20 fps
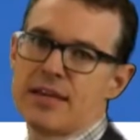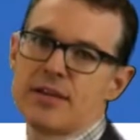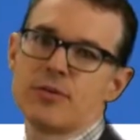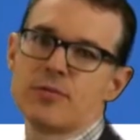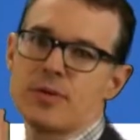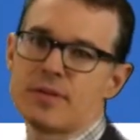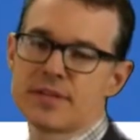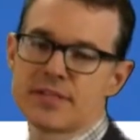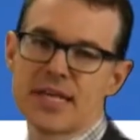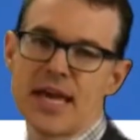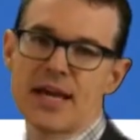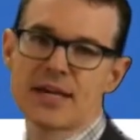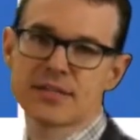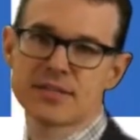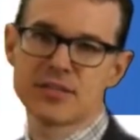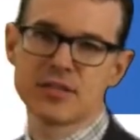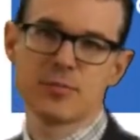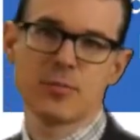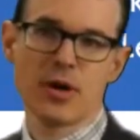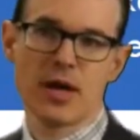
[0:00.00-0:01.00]
and you read the
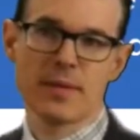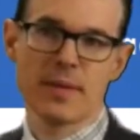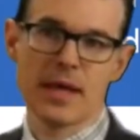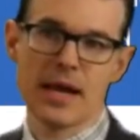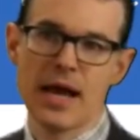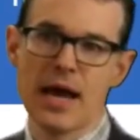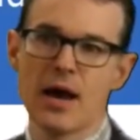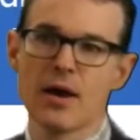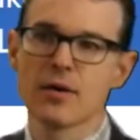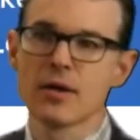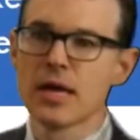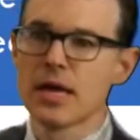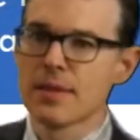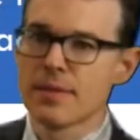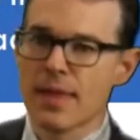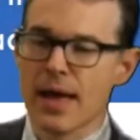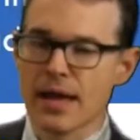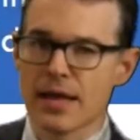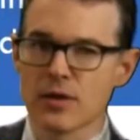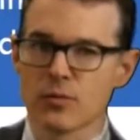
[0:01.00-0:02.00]
text and you plan that out.
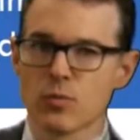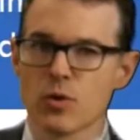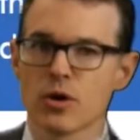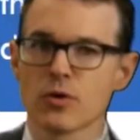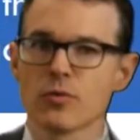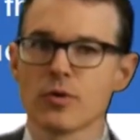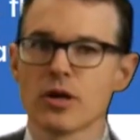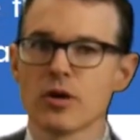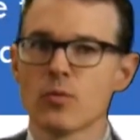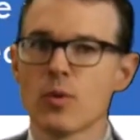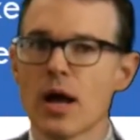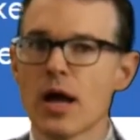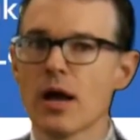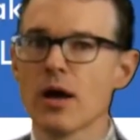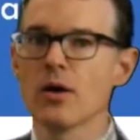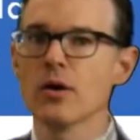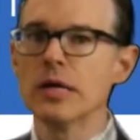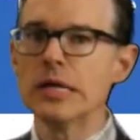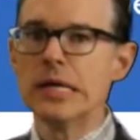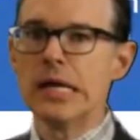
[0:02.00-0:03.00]
That can work really
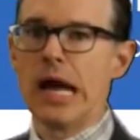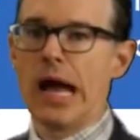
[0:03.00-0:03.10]
well.